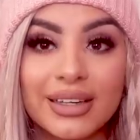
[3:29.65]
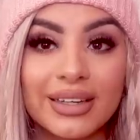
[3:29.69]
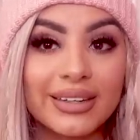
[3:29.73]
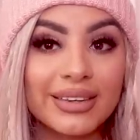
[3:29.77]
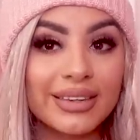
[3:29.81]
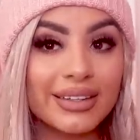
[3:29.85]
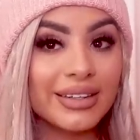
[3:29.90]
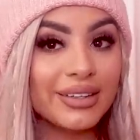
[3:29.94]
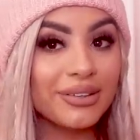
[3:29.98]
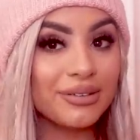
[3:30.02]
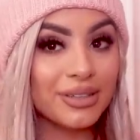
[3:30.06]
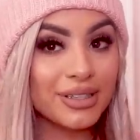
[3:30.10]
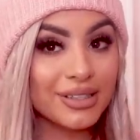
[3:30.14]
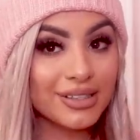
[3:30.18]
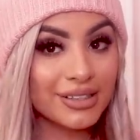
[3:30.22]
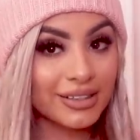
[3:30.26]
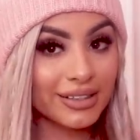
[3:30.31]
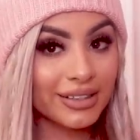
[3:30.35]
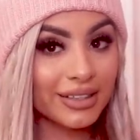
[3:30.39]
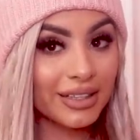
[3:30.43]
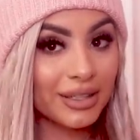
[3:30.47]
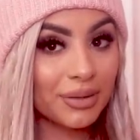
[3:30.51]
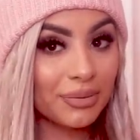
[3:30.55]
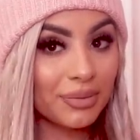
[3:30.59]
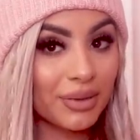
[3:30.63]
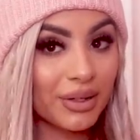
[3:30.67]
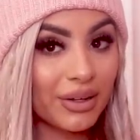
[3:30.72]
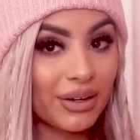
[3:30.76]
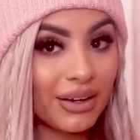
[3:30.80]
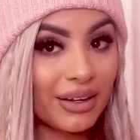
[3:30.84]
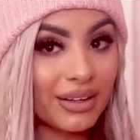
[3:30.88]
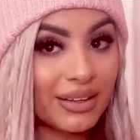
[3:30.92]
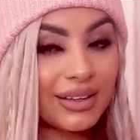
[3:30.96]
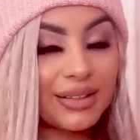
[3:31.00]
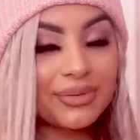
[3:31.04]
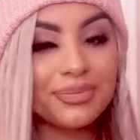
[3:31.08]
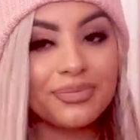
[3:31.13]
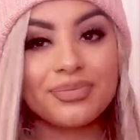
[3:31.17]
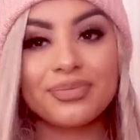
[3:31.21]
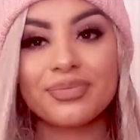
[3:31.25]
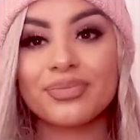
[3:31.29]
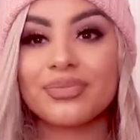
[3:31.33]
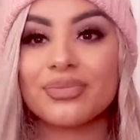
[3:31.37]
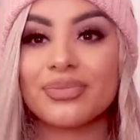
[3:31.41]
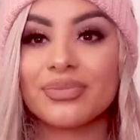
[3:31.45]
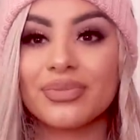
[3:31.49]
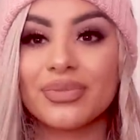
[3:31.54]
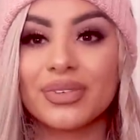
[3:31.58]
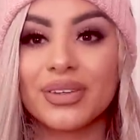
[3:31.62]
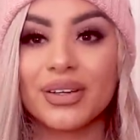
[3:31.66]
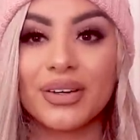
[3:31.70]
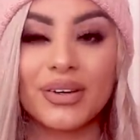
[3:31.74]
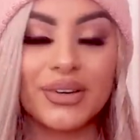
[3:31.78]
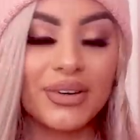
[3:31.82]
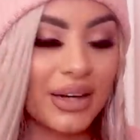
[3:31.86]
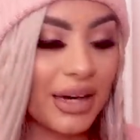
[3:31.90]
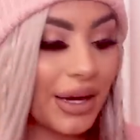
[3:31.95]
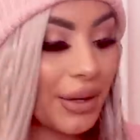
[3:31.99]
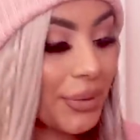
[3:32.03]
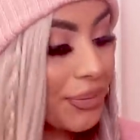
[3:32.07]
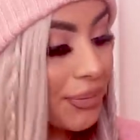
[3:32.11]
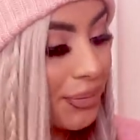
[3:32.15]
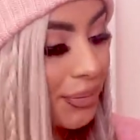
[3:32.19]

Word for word: I think we should keep it on. Okay,